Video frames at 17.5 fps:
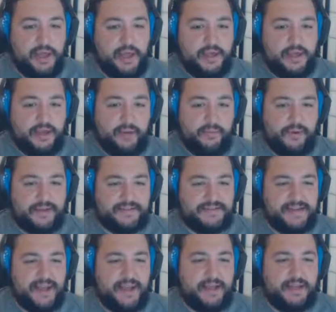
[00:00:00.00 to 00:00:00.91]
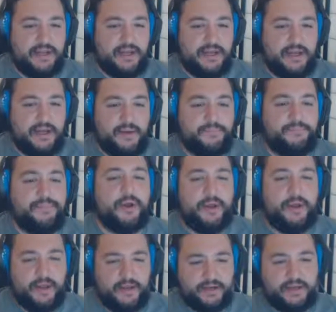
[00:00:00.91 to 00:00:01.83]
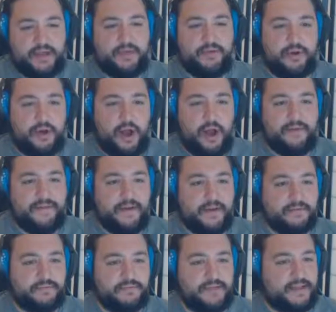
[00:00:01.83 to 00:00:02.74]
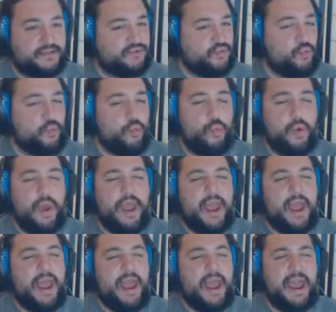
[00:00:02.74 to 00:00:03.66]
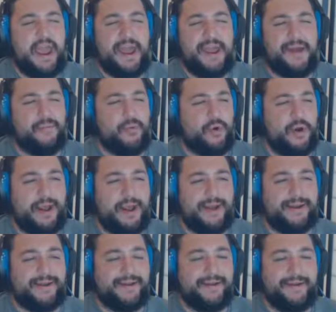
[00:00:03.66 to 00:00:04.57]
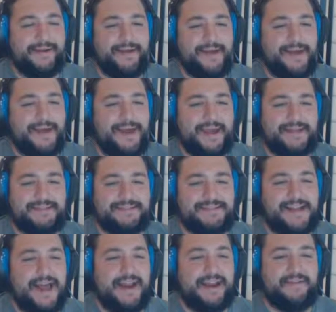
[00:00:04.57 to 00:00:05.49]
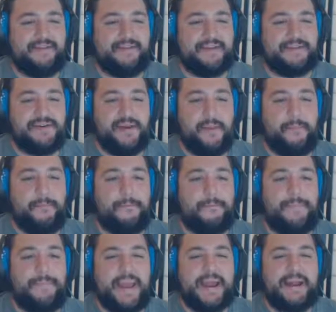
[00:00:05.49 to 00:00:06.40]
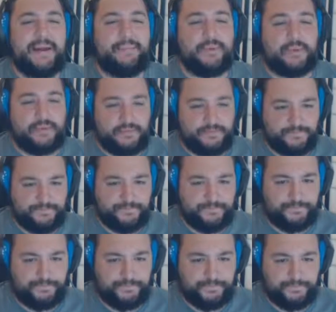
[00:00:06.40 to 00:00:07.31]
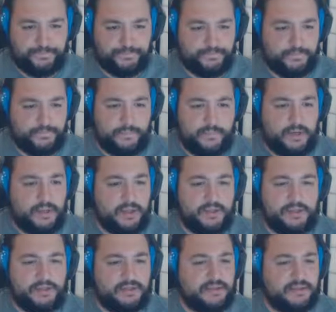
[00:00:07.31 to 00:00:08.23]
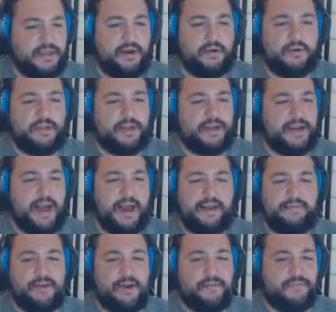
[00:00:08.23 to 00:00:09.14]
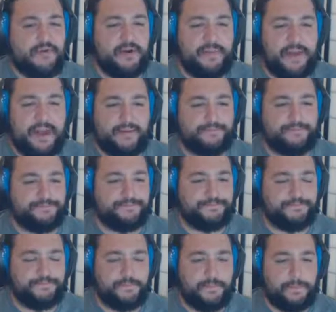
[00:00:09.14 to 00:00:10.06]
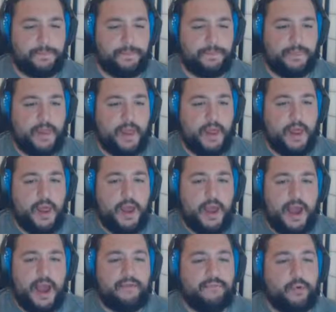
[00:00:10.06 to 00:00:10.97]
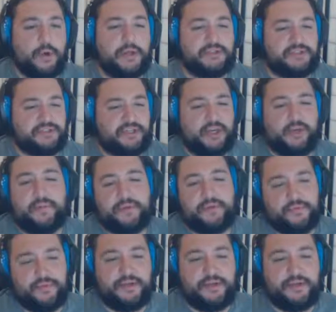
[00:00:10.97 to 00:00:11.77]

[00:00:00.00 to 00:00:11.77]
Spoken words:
get rid of Tangela, put in the other coughing. That's way more handy. It's not even debatable. Literally not even up for debate. I have 1 seal but 3